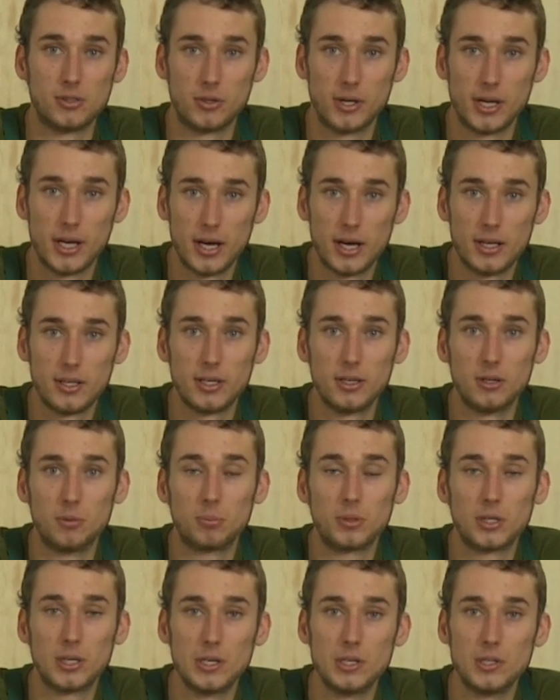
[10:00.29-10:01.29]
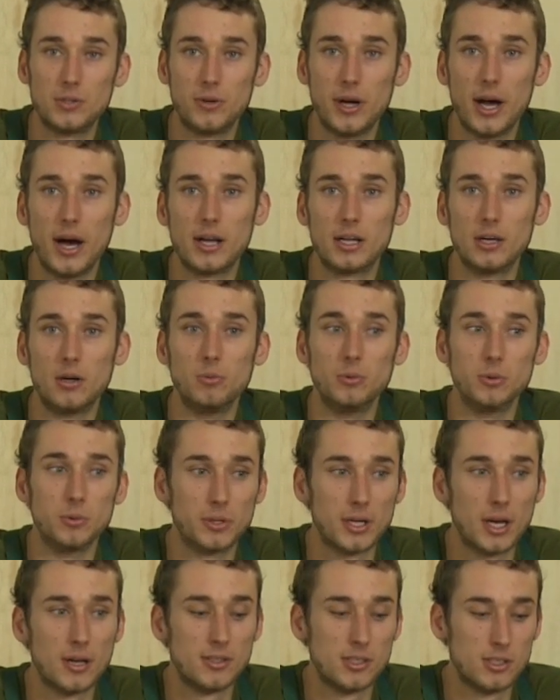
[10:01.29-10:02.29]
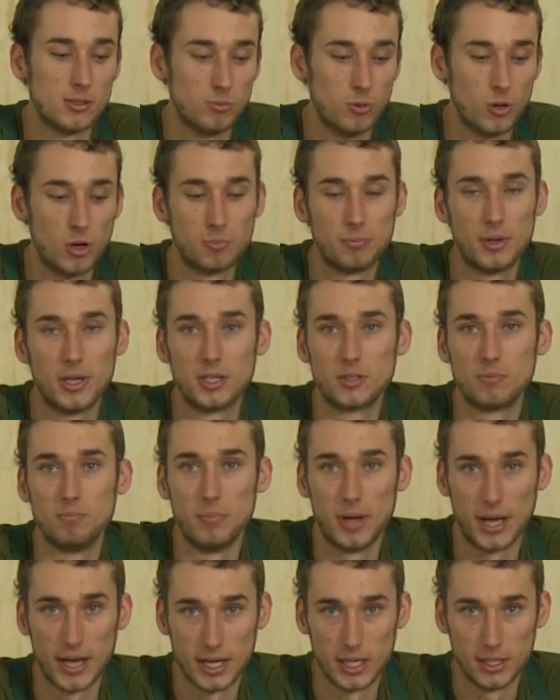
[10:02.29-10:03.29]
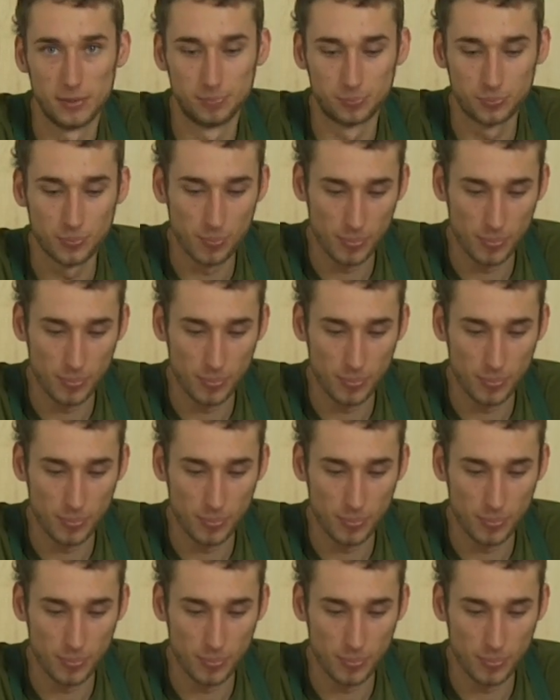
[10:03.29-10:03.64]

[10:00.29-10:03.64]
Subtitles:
So a handheld plunge router will get this workbench made.